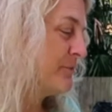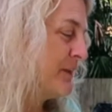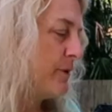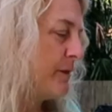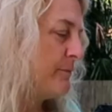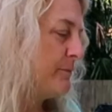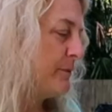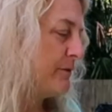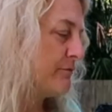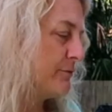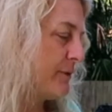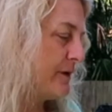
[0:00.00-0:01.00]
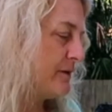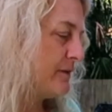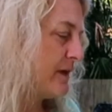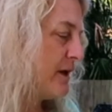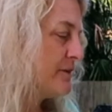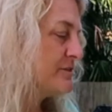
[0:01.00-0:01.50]
Bobbin may remain in
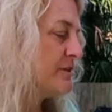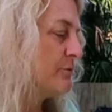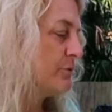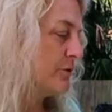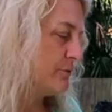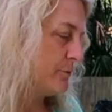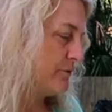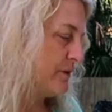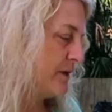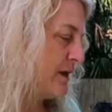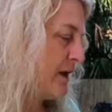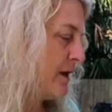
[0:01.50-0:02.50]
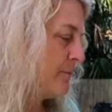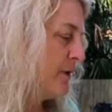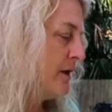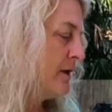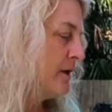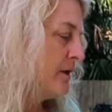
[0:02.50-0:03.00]
the housing when you remove the cap.
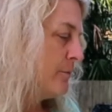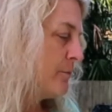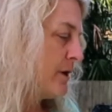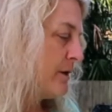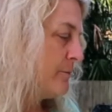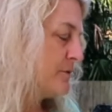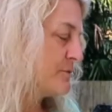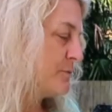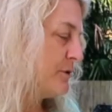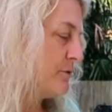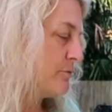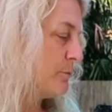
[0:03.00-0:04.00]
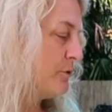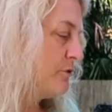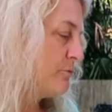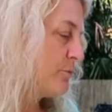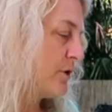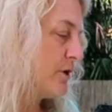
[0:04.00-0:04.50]
Body must be
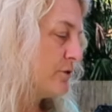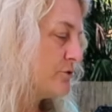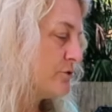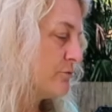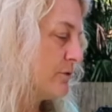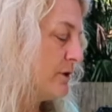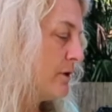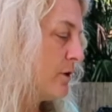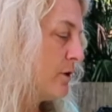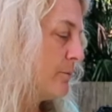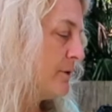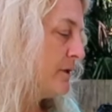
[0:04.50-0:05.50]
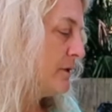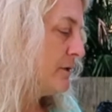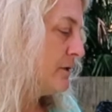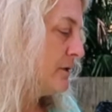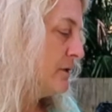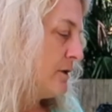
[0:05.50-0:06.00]
removed prior to
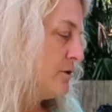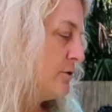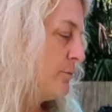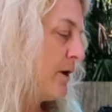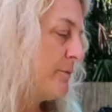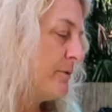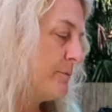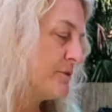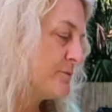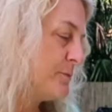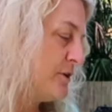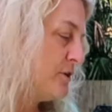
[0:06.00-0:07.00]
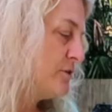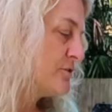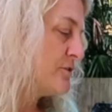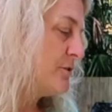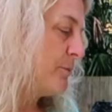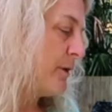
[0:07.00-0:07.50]
rearming. A new bobbin must be
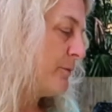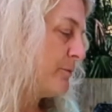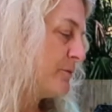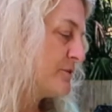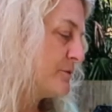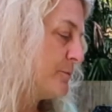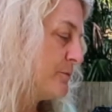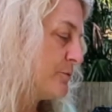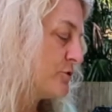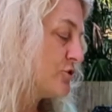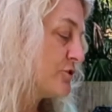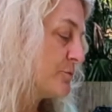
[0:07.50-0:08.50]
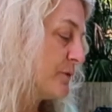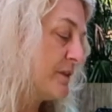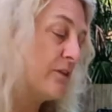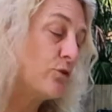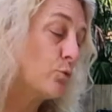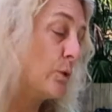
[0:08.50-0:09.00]
used. New bobbin must have been purchased
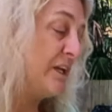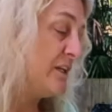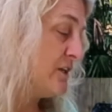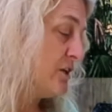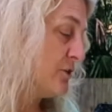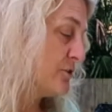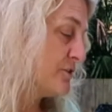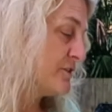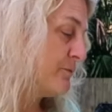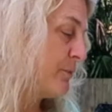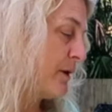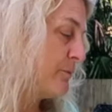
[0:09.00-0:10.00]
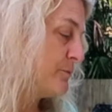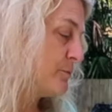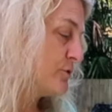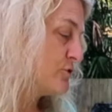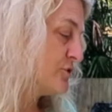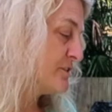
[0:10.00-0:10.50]
within 3 years. If bobbin
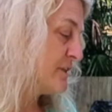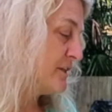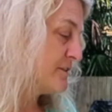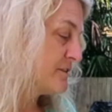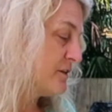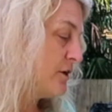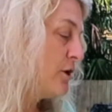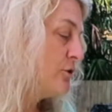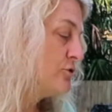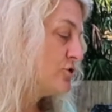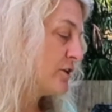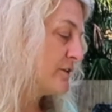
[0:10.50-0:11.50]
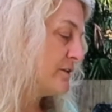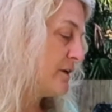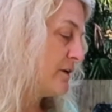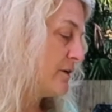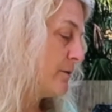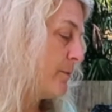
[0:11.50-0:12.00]
purchase date is unknown, check the
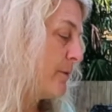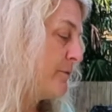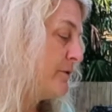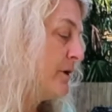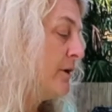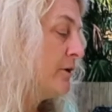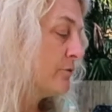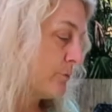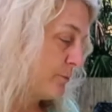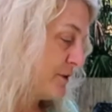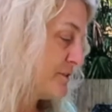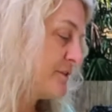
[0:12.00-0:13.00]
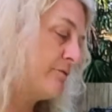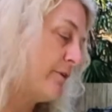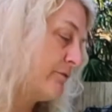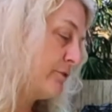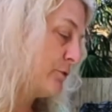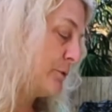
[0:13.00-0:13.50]
date on the bobbin. Replace it if
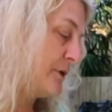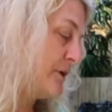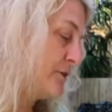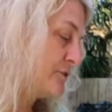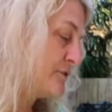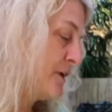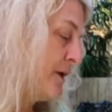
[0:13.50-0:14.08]
over 3 years.